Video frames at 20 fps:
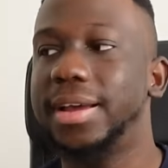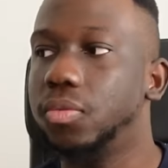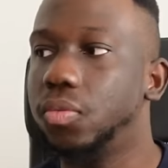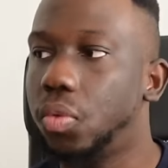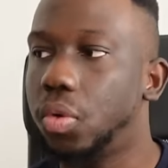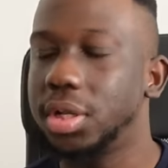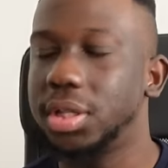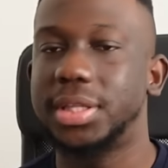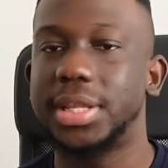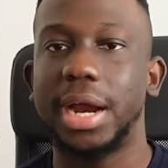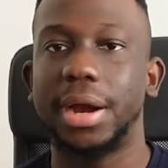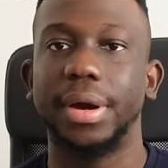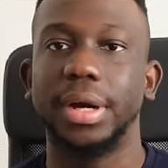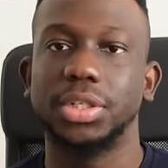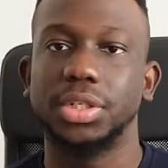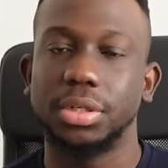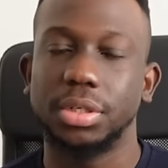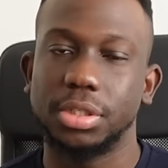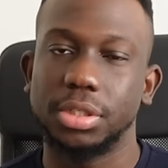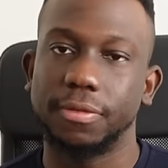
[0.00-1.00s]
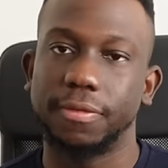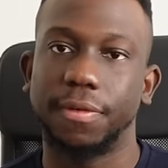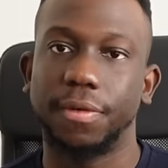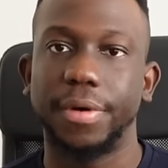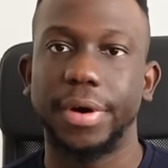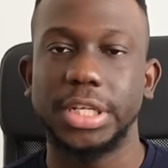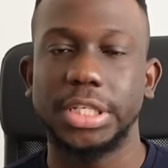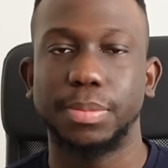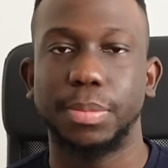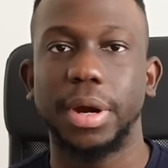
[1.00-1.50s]
what direction is the
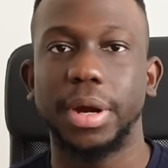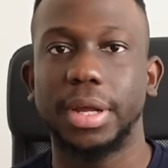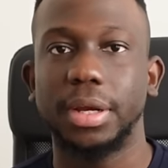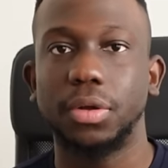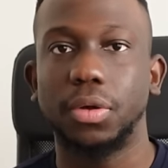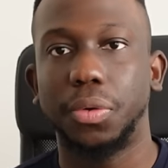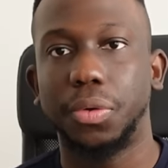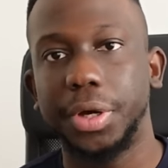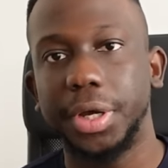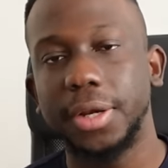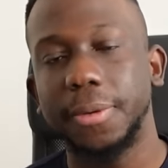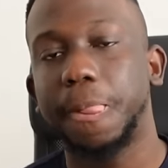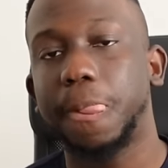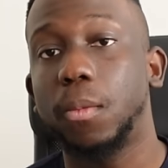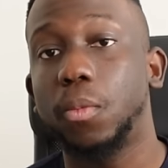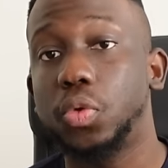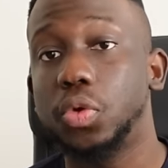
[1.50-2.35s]
forex market going.